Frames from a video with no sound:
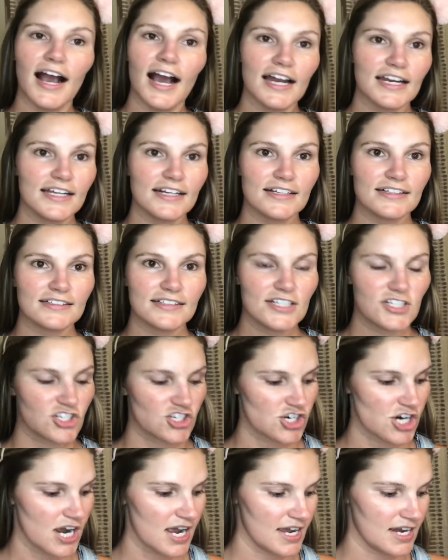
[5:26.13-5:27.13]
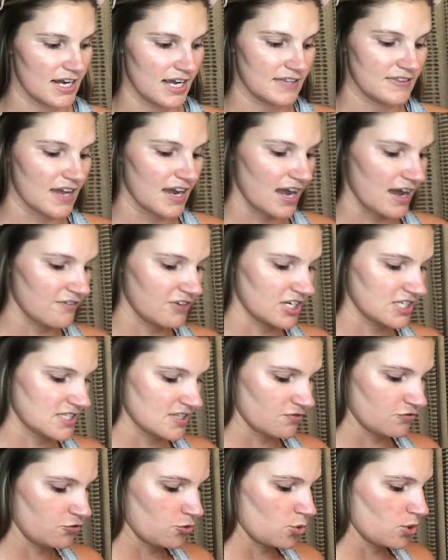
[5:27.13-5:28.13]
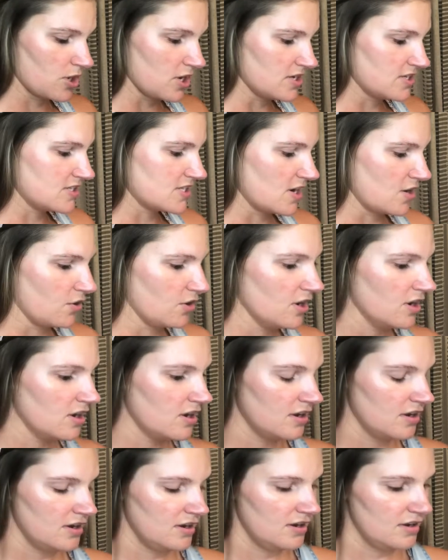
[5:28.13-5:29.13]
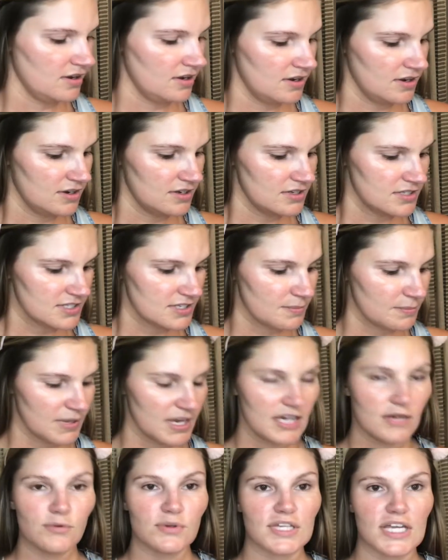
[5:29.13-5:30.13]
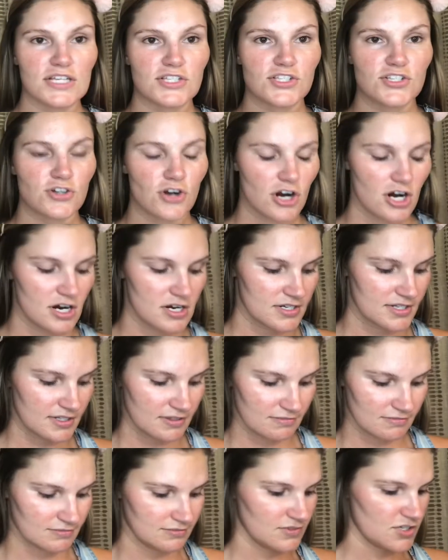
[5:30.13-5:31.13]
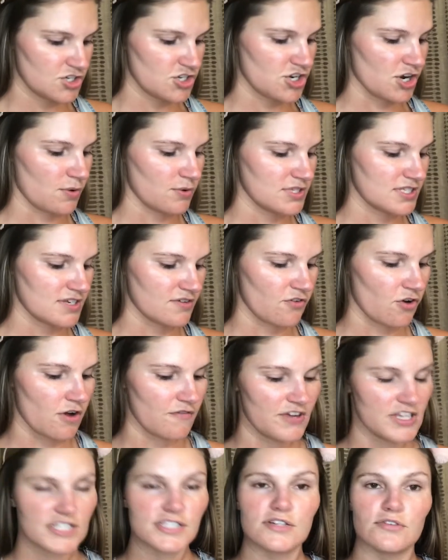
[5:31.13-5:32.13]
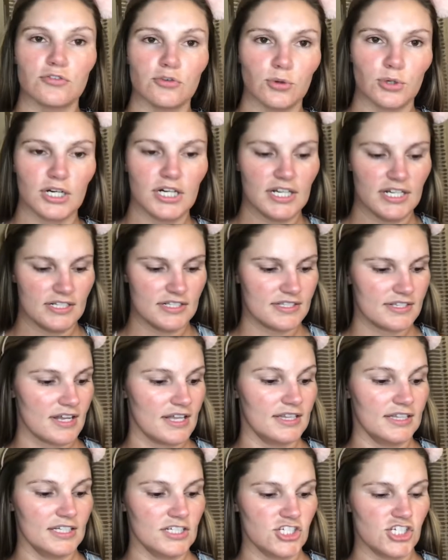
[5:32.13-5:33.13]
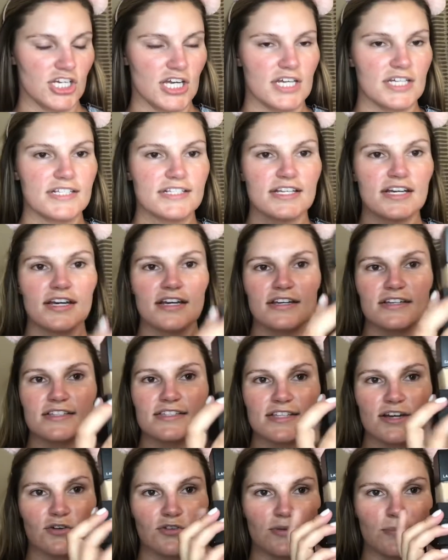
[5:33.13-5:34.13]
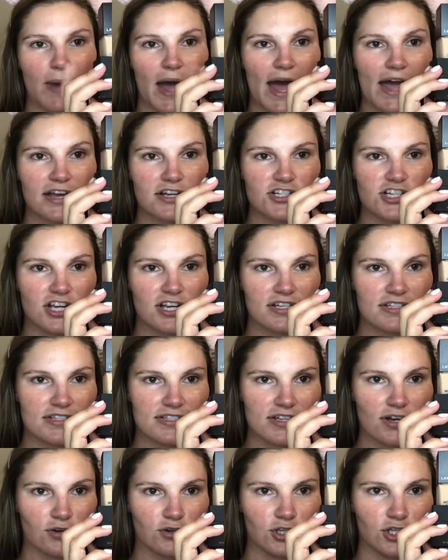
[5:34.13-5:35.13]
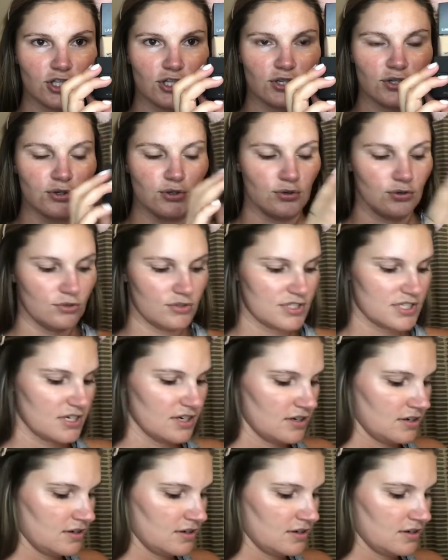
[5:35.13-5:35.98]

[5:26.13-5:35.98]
I need to at least try it. And they have it at Sephora. So to me, when they start showing stuff off at Sephora, it's legit. So the packaging is so cute.